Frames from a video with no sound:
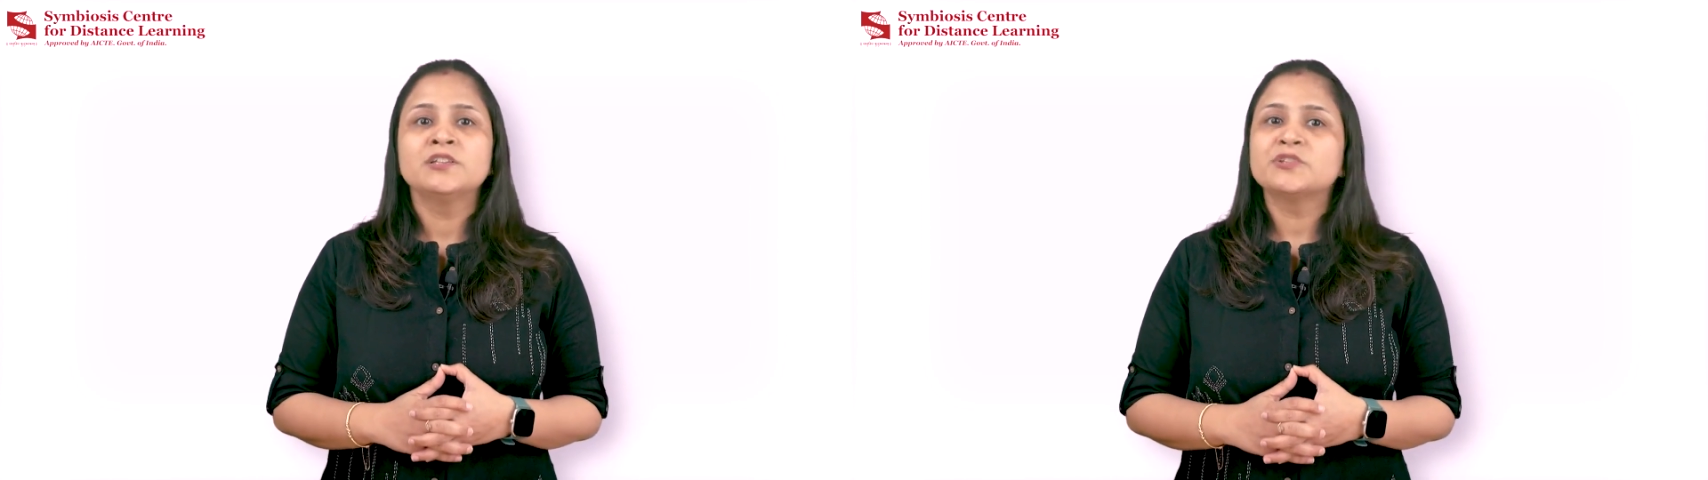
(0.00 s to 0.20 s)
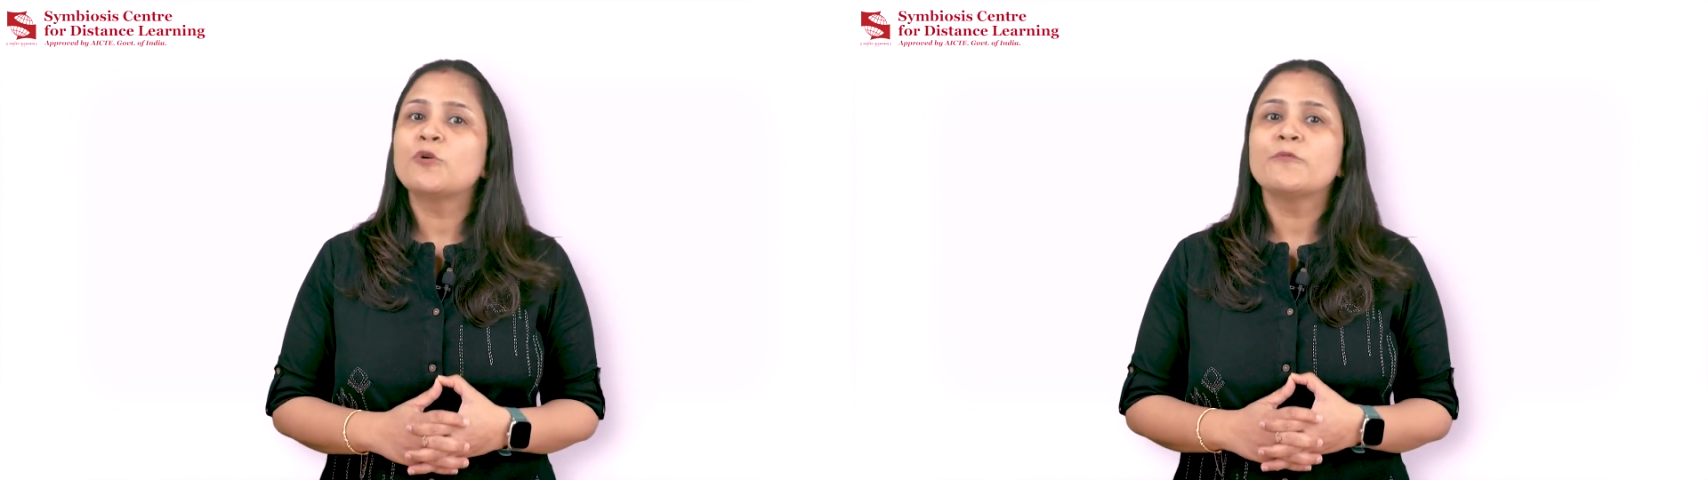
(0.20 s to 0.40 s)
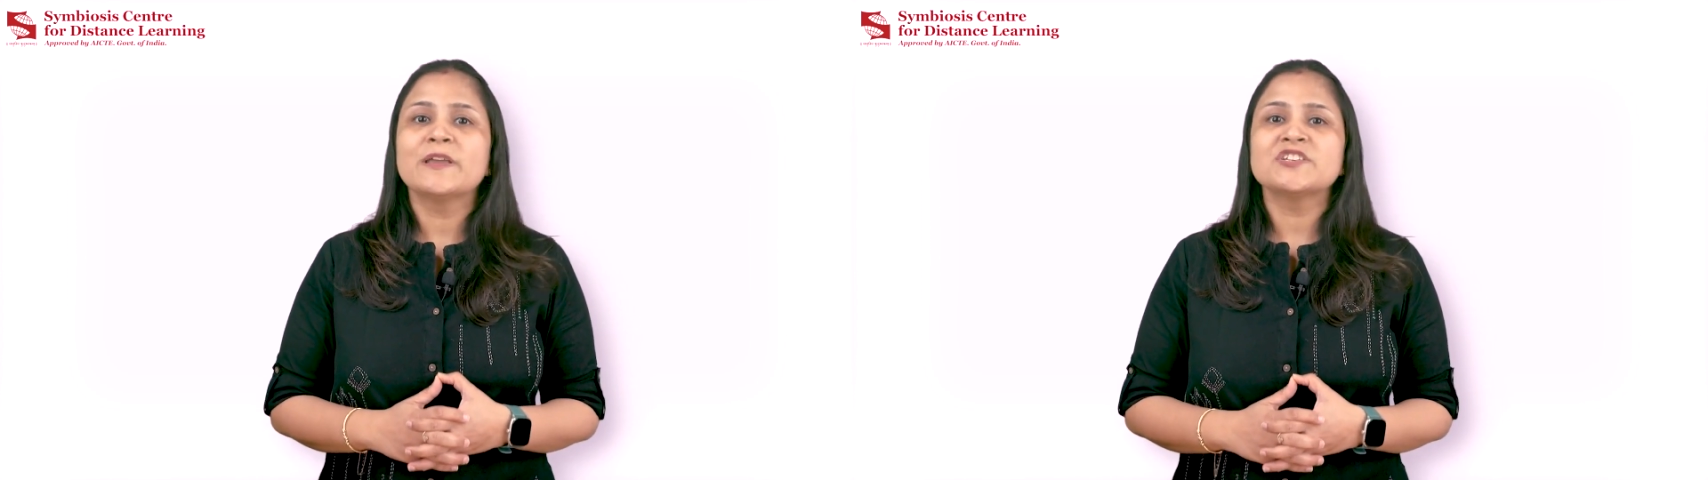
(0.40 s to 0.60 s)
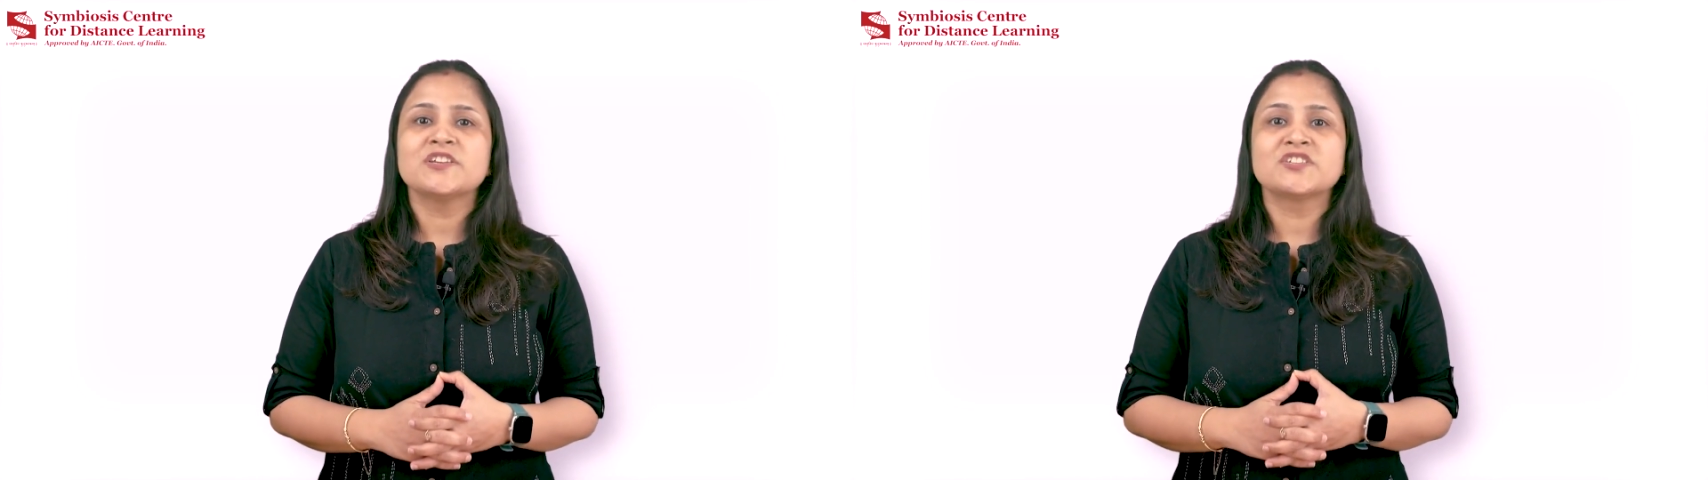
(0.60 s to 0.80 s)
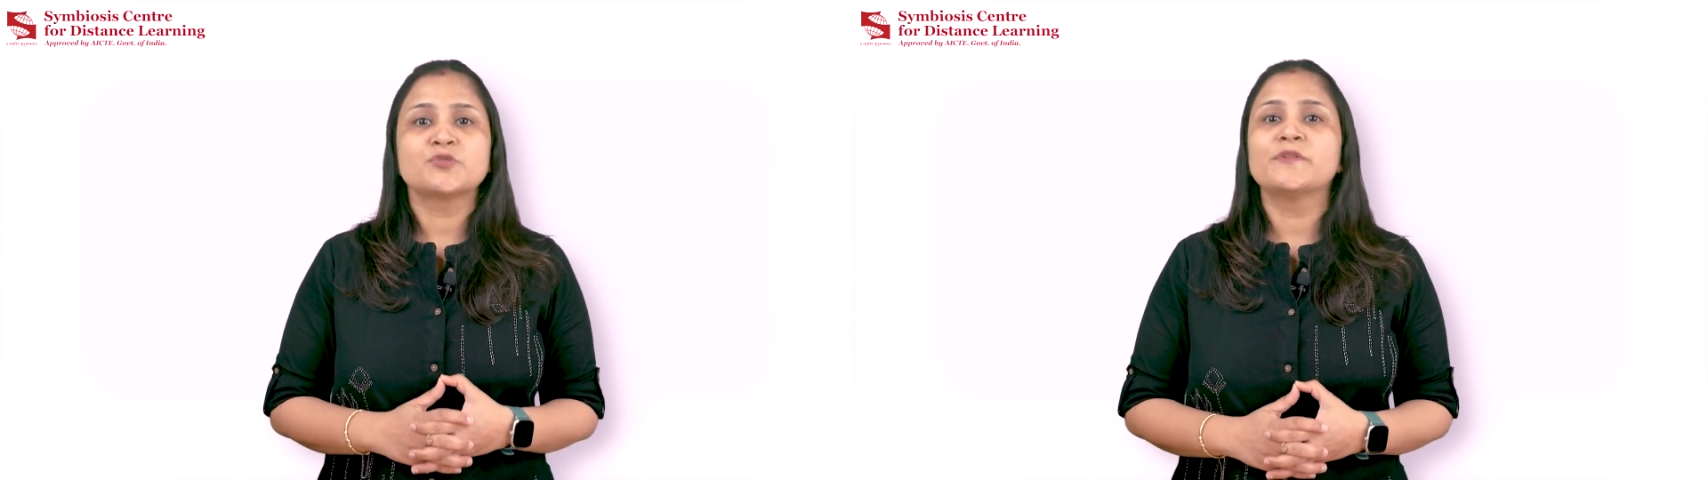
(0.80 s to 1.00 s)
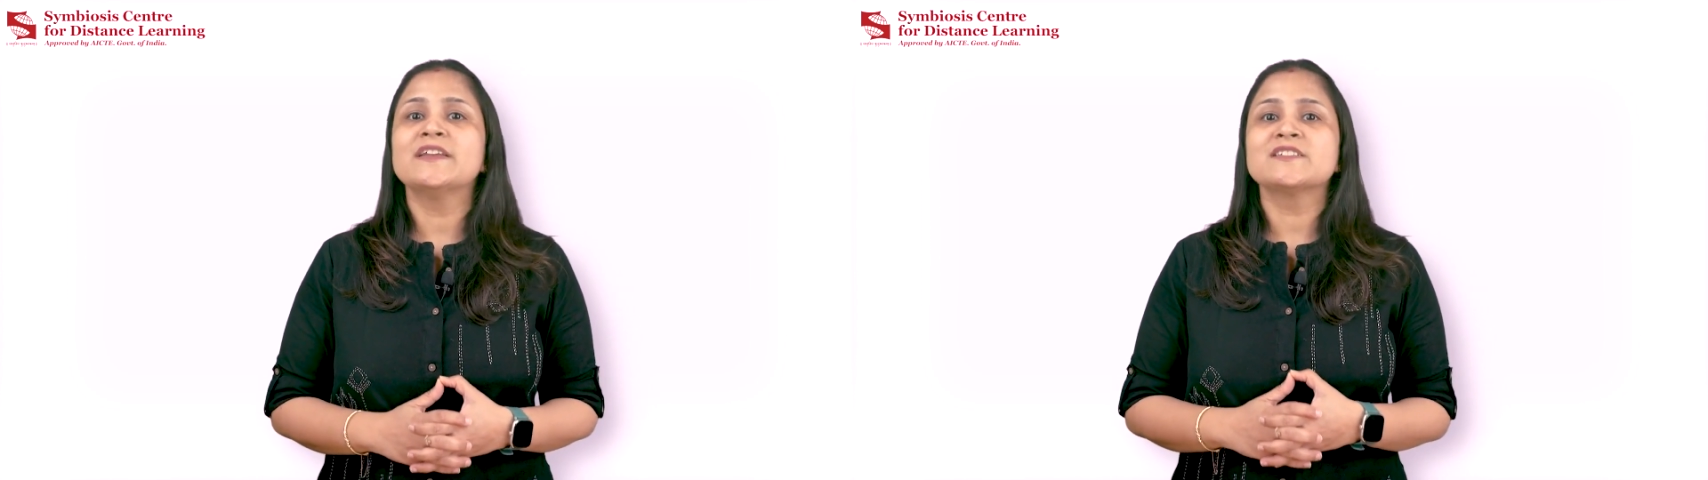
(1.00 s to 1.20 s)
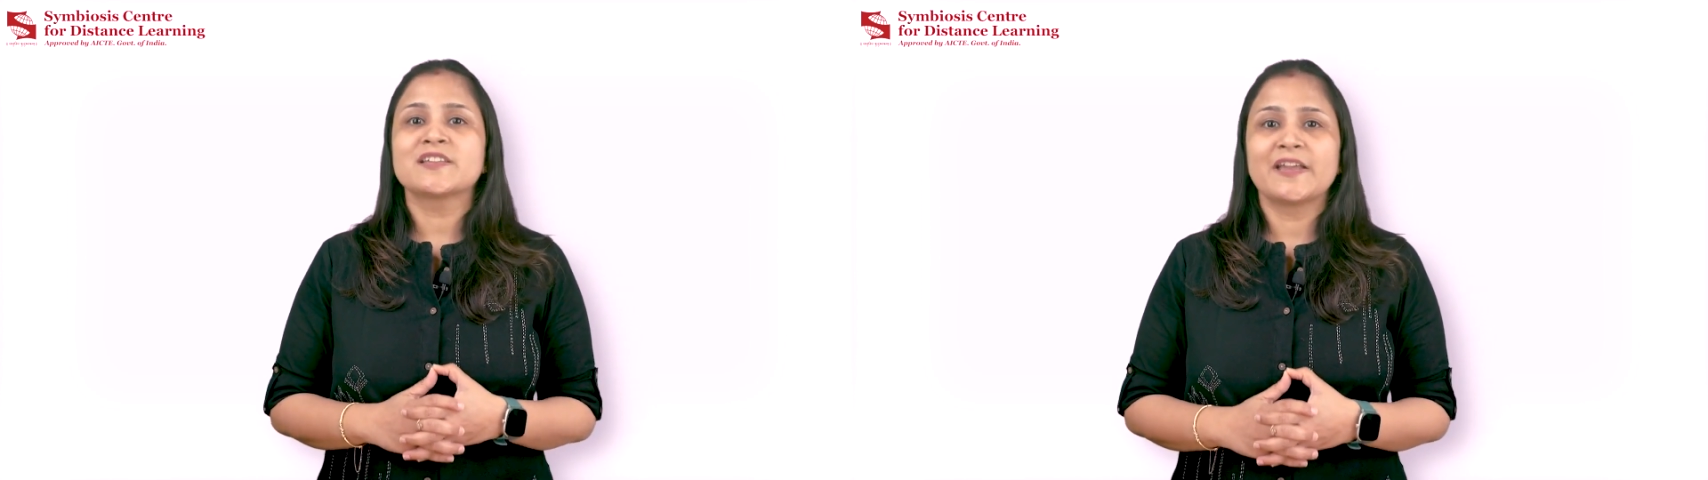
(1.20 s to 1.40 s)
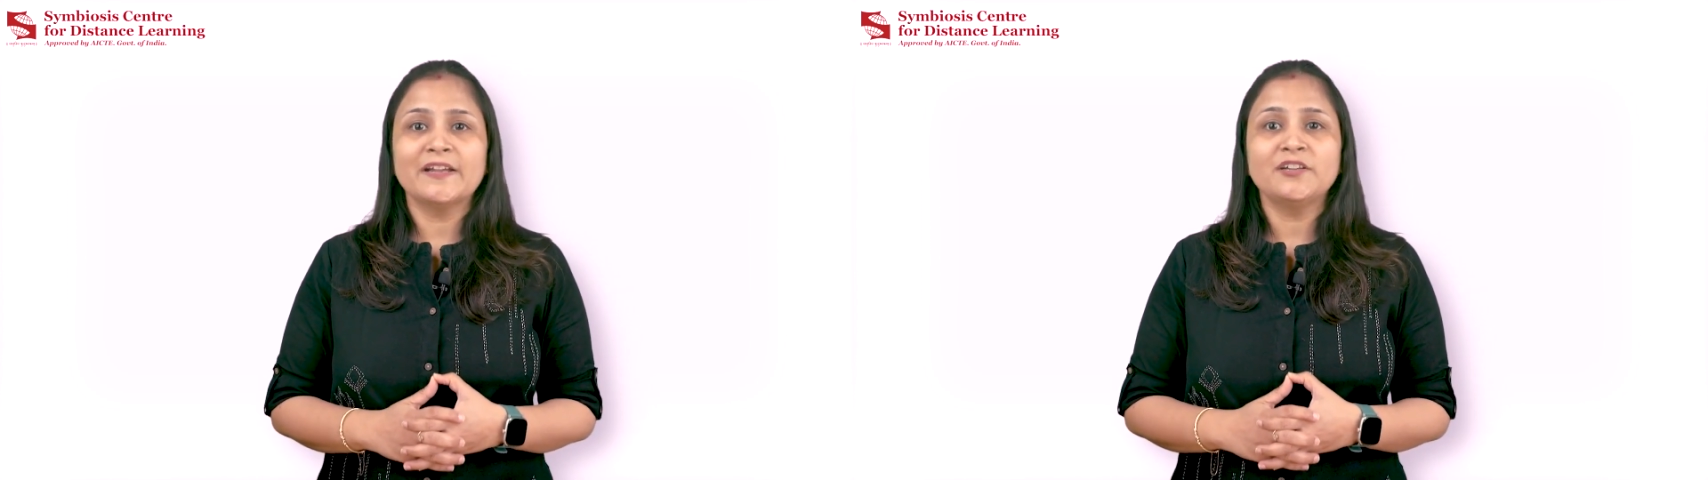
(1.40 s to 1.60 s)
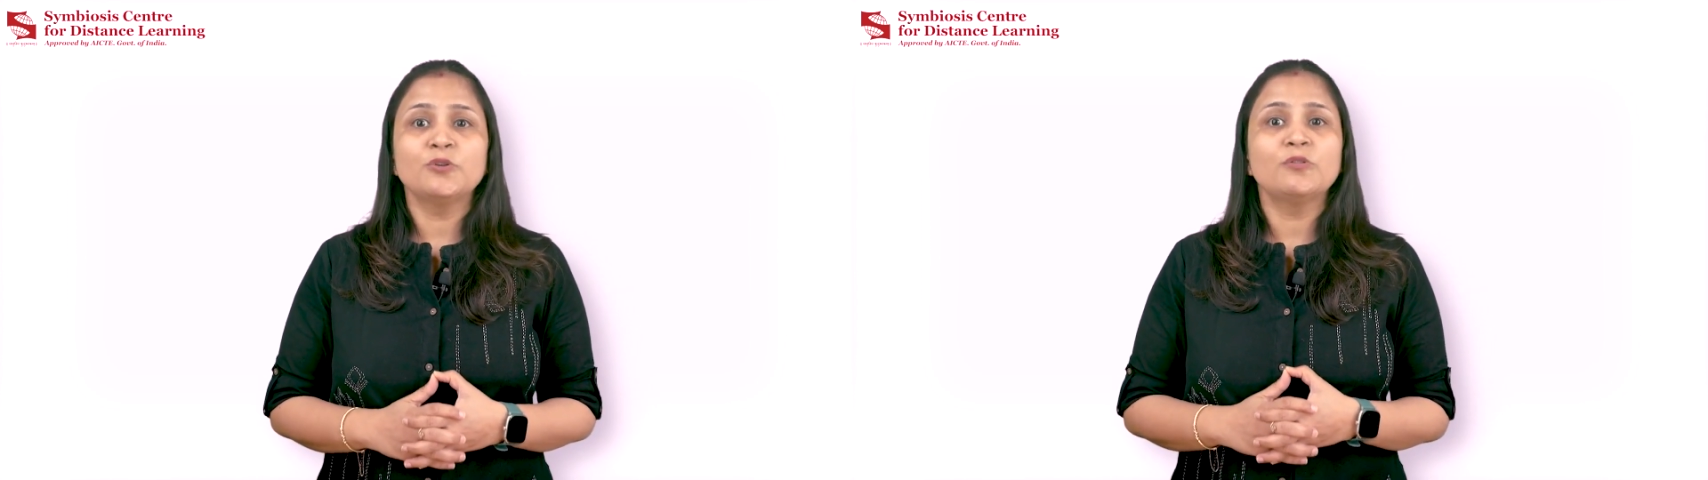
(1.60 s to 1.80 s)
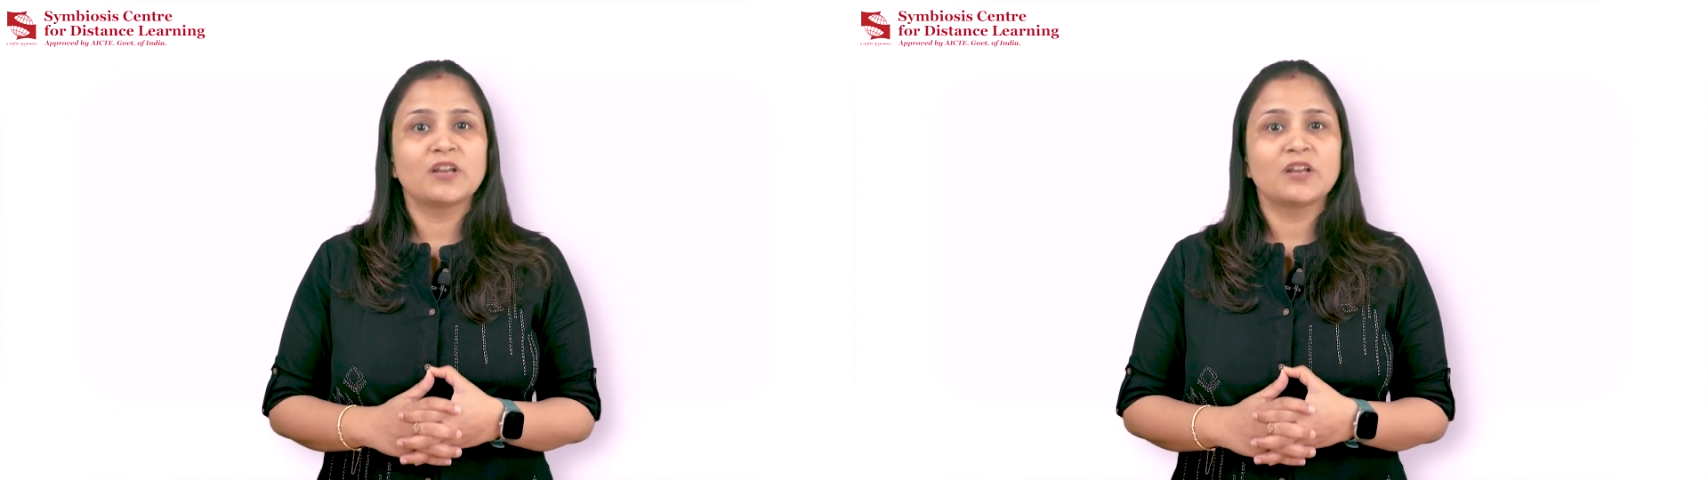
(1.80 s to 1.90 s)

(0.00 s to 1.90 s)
through which students get to